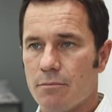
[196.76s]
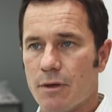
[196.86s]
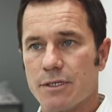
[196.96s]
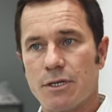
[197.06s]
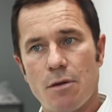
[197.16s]

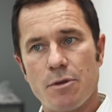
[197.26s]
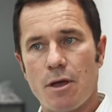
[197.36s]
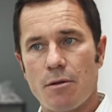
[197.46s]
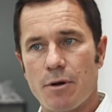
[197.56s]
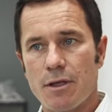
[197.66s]
By the time you
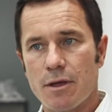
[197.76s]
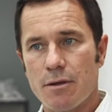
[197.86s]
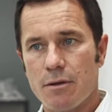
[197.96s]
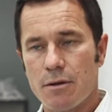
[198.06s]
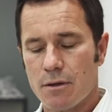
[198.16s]
go to breathe
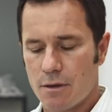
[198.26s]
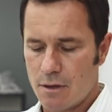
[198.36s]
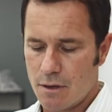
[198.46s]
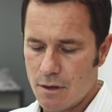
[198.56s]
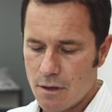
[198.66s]

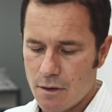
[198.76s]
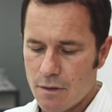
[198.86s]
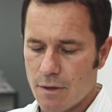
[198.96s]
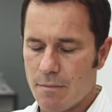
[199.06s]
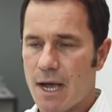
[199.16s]

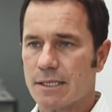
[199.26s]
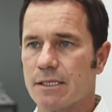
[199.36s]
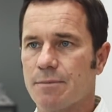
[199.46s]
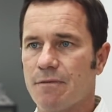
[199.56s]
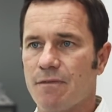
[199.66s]
in, the
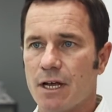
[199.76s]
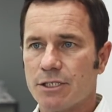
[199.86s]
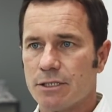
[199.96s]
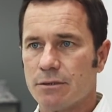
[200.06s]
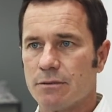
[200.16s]
mask has been
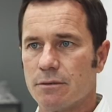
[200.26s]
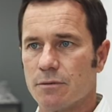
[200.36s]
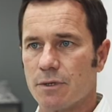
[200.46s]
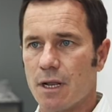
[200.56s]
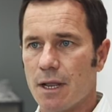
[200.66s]
flushed
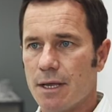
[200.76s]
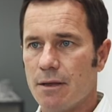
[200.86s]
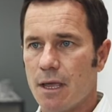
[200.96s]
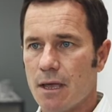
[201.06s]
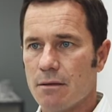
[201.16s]
with
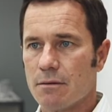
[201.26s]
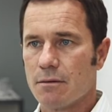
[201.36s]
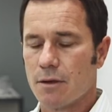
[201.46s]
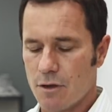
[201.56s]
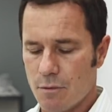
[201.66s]
clean air,
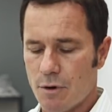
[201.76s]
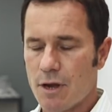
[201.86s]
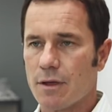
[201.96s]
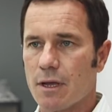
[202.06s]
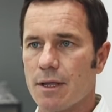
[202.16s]
and you
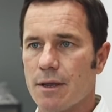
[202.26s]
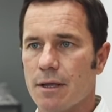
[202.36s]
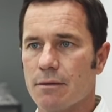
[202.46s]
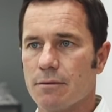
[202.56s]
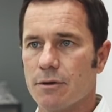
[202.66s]
breathe in clean
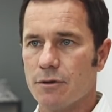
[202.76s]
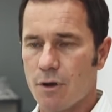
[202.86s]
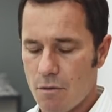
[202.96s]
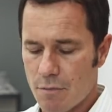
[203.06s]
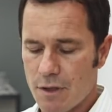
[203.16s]
air. You
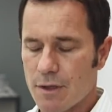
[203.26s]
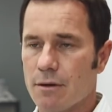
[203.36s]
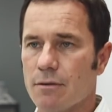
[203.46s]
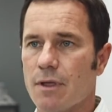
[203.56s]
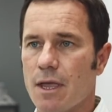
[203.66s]
don't breathe
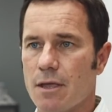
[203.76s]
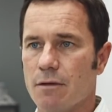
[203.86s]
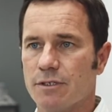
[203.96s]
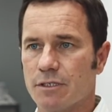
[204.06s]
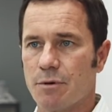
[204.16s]
in the air
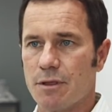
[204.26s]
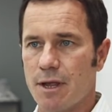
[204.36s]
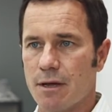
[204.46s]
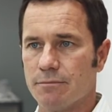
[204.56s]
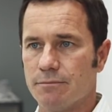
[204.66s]
you've just breathed
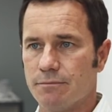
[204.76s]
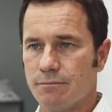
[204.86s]
out.